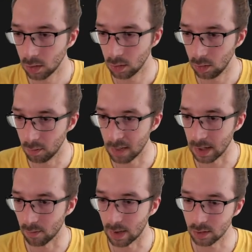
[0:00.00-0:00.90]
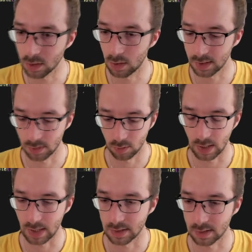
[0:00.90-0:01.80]
do many rounds, so let's do
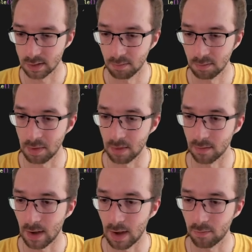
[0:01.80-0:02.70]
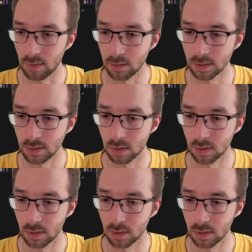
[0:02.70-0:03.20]
just maybe 5 rounds.